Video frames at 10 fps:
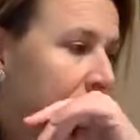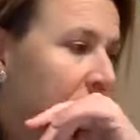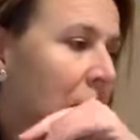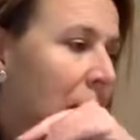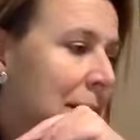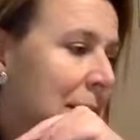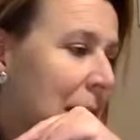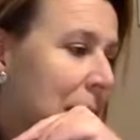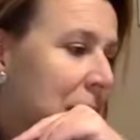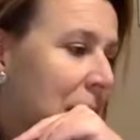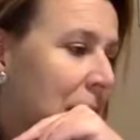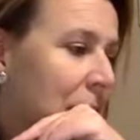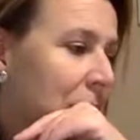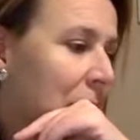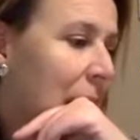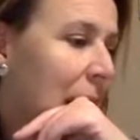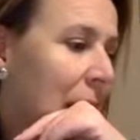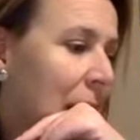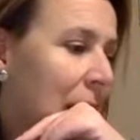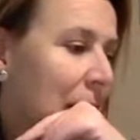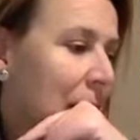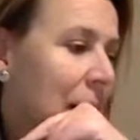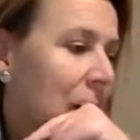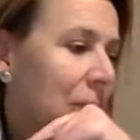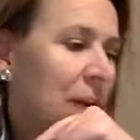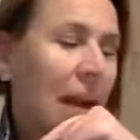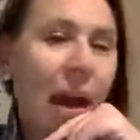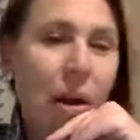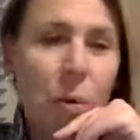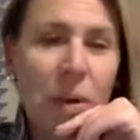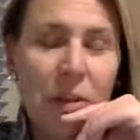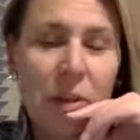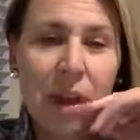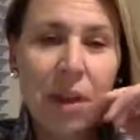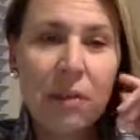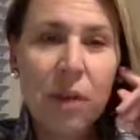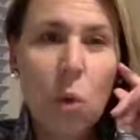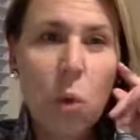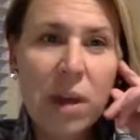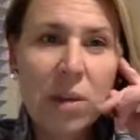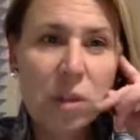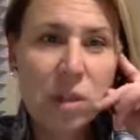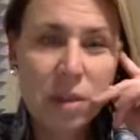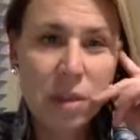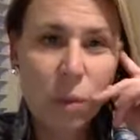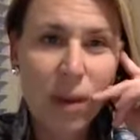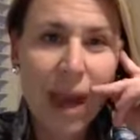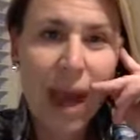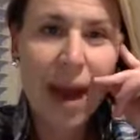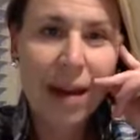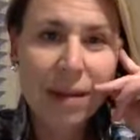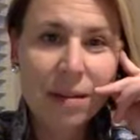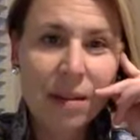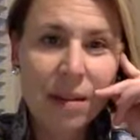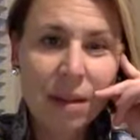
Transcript: concept of even how we look at the questions that we ask